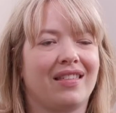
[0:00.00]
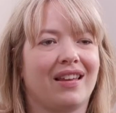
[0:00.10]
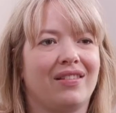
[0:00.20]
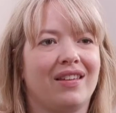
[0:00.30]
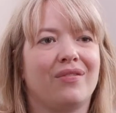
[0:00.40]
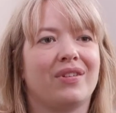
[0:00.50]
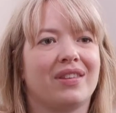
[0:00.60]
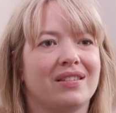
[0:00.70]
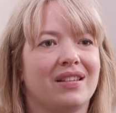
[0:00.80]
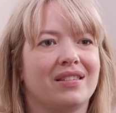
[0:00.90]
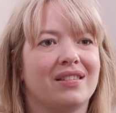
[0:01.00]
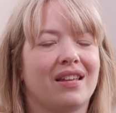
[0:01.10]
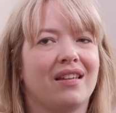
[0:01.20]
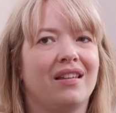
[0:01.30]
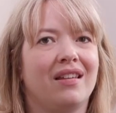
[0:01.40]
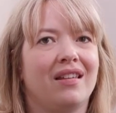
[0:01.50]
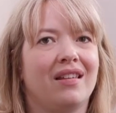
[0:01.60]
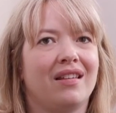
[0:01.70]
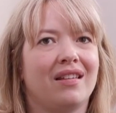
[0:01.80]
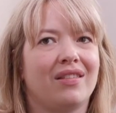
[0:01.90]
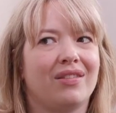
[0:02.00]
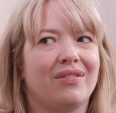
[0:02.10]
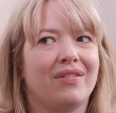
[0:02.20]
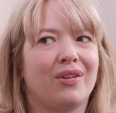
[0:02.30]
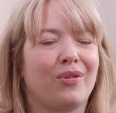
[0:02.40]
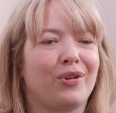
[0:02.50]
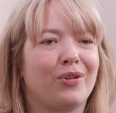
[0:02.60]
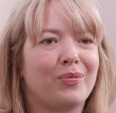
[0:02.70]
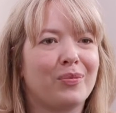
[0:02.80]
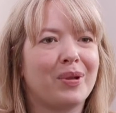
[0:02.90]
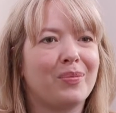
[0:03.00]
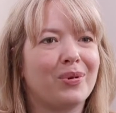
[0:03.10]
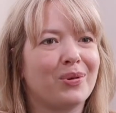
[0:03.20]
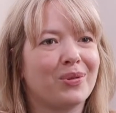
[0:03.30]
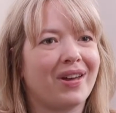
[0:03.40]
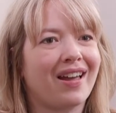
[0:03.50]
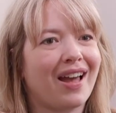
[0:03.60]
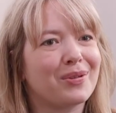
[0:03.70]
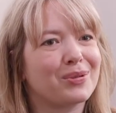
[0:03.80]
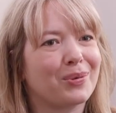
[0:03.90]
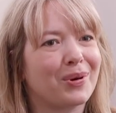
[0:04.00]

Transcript: think they leave with a sense that there were a group of people who thought I was